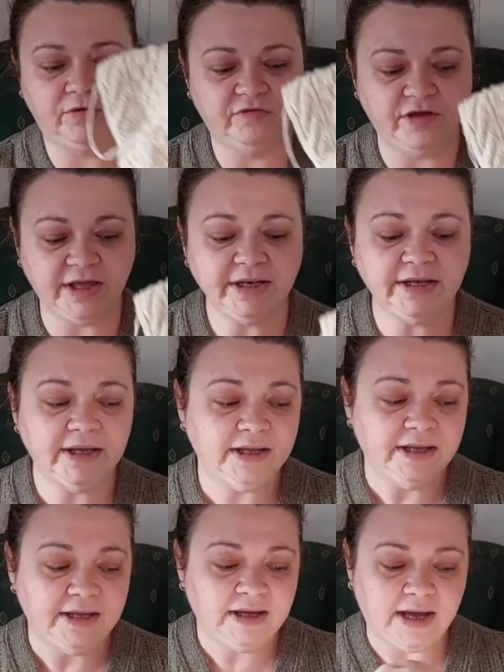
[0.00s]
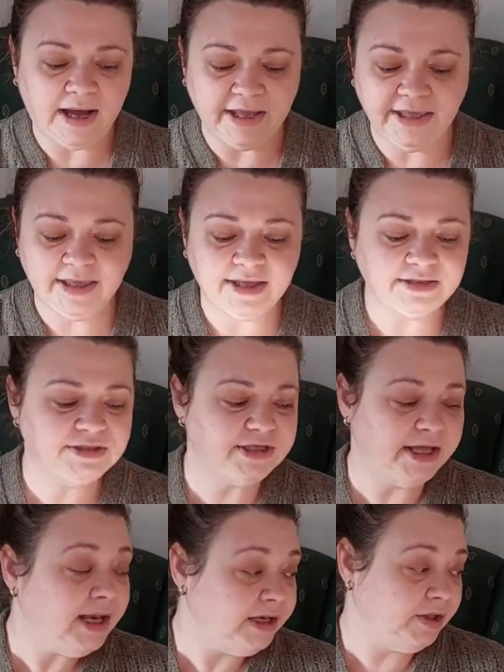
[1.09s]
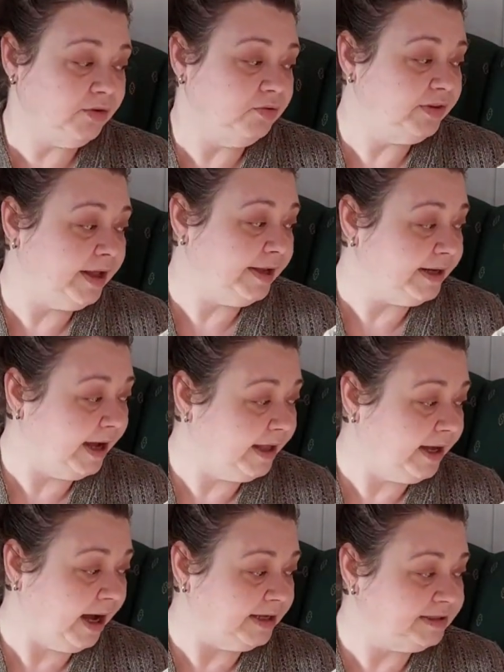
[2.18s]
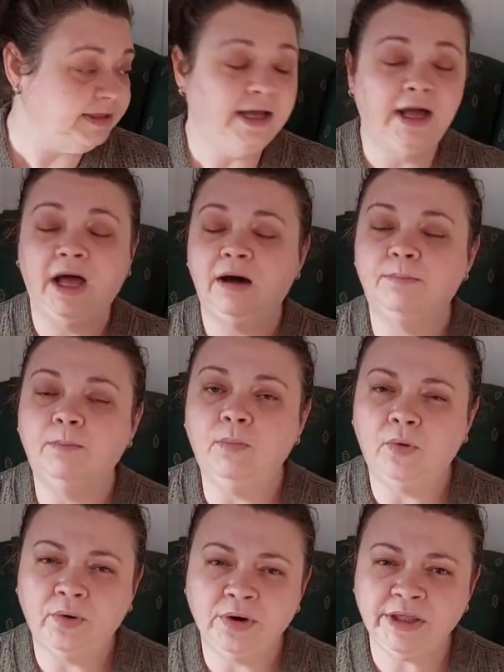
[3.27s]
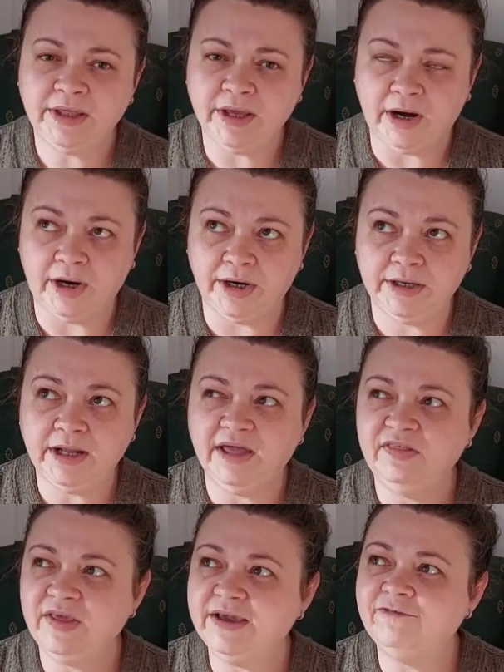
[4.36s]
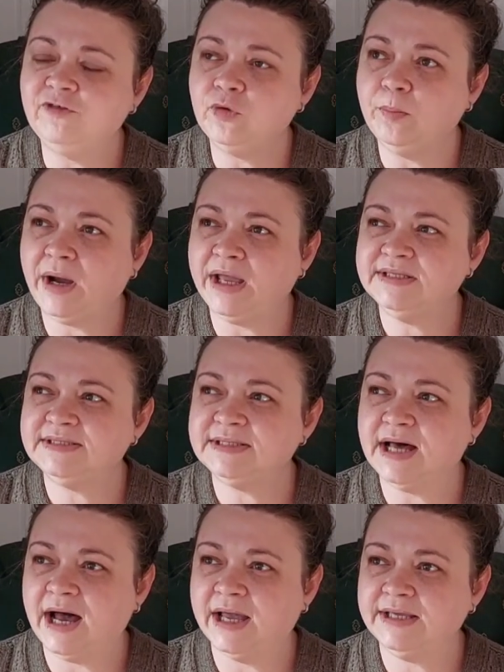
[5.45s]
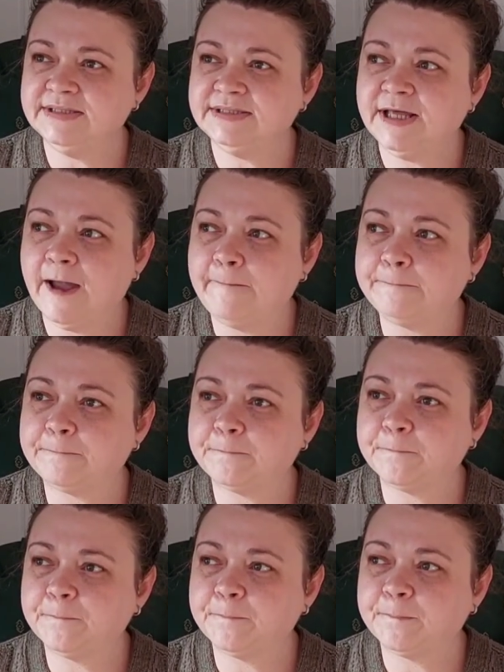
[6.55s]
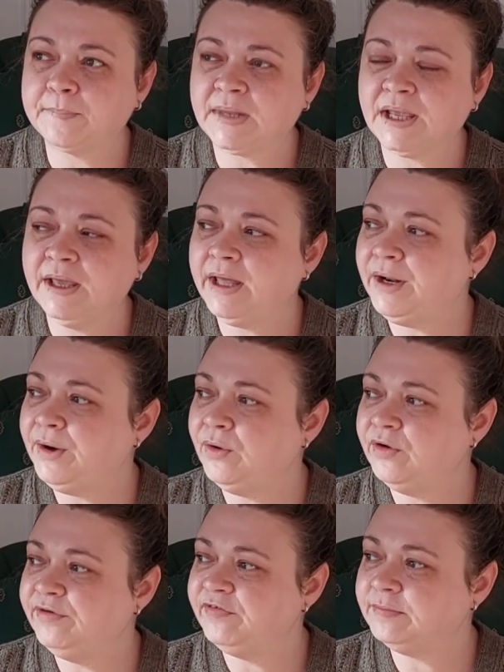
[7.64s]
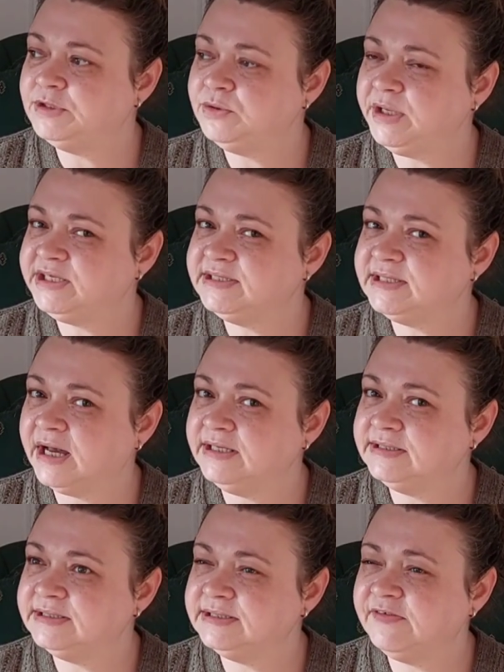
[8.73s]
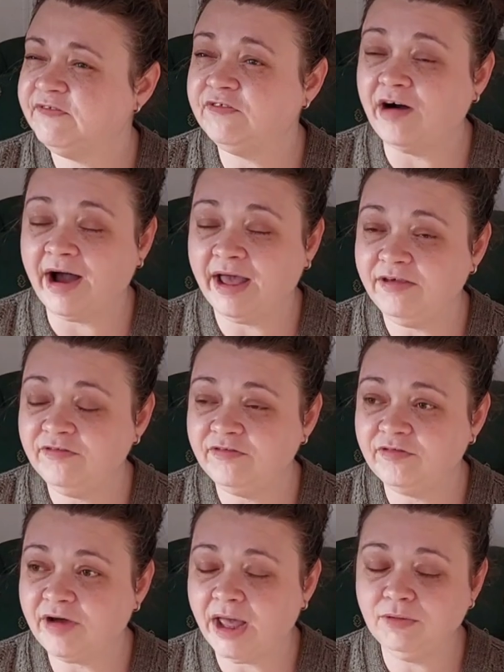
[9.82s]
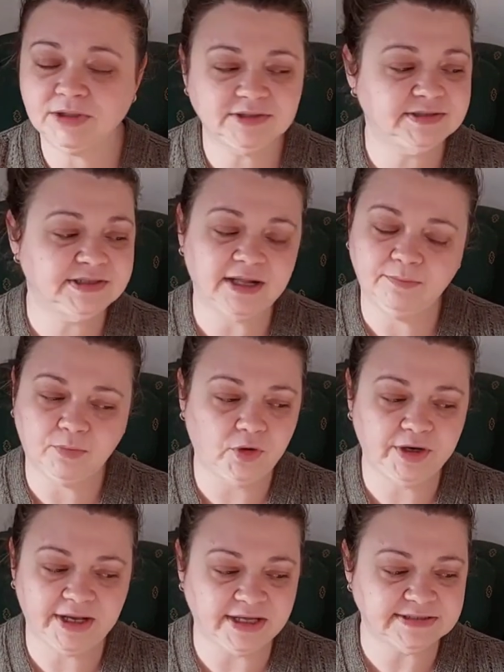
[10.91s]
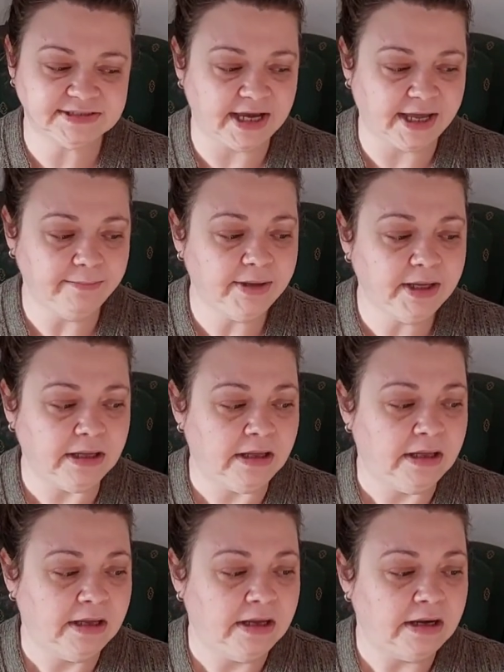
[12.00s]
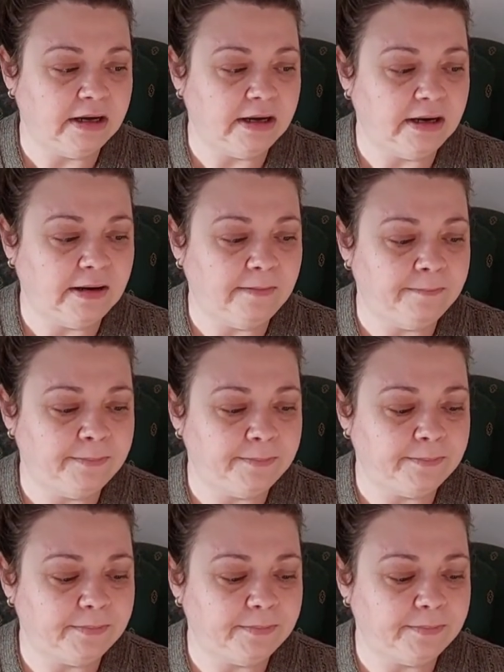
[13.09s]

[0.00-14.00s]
of it. I can tell you that I got more yarn. I think for my size, I don't know if I'm doing size 5. I will tell more next time. I